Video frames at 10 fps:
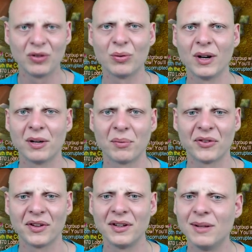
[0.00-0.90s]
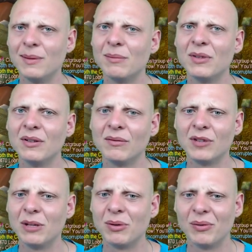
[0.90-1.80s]
be 200%
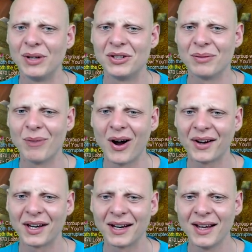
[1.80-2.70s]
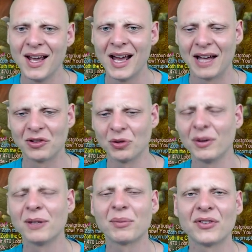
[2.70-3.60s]
DB region market and
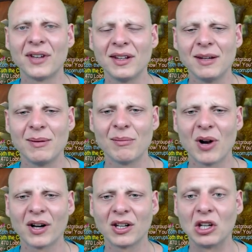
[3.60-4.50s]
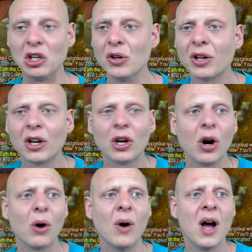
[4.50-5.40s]
200% DB market. You could
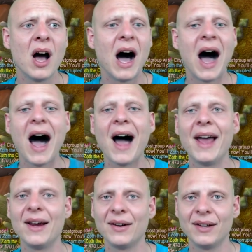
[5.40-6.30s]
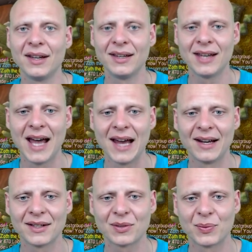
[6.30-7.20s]
go higher than
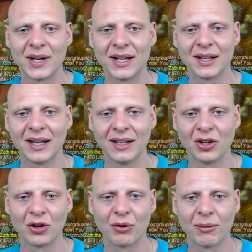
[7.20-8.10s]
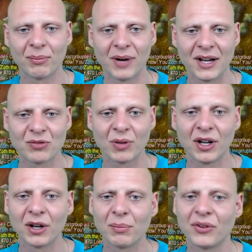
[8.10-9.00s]
that as well. And then the normal price,
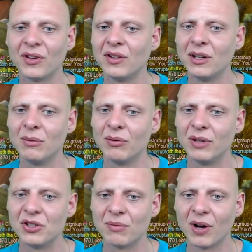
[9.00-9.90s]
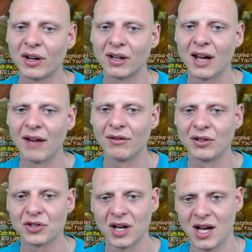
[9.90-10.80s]
100% DB region market
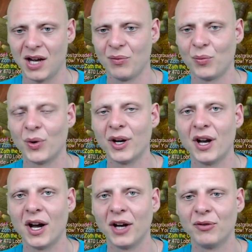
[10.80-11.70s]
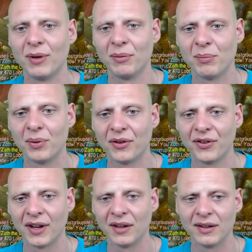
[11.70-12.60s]
average and 100%
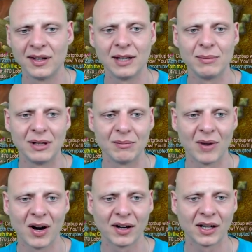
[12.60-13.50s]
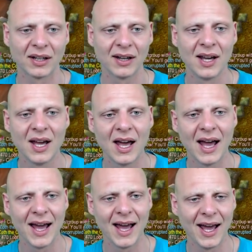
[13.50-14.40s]
DB market.
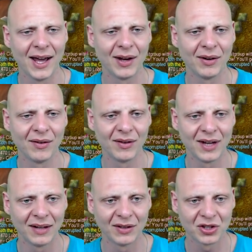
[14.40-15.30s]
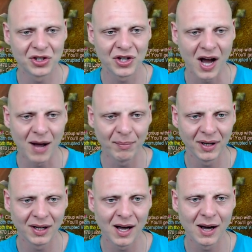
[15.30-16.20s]
And then the
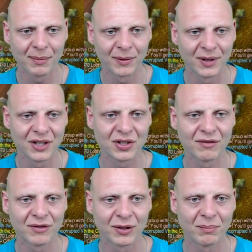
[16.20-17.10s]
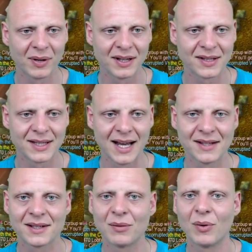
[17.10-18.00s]
shopping operation for the pets,
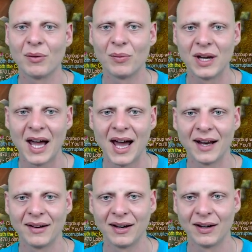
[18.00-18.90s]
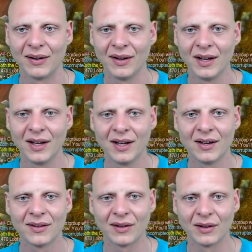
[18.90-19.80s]
that's the one we added here.
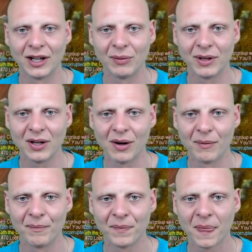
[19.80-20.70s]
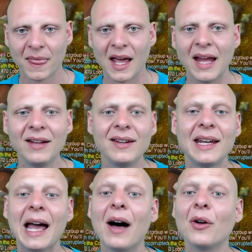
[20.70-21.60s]
So here we go.
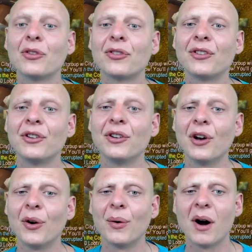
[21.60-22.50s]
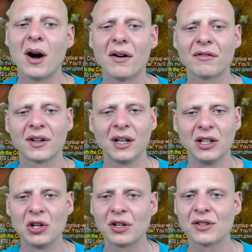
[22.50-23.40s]
Anything else to know of?
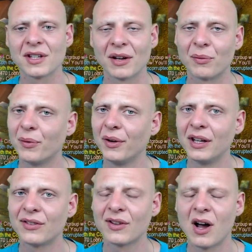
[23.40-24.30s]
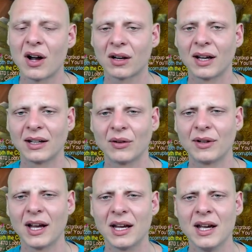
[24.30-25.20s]
You can set restock,
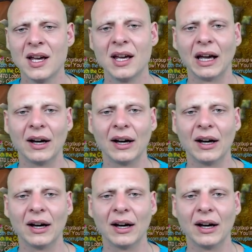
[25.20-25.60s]
like, okay,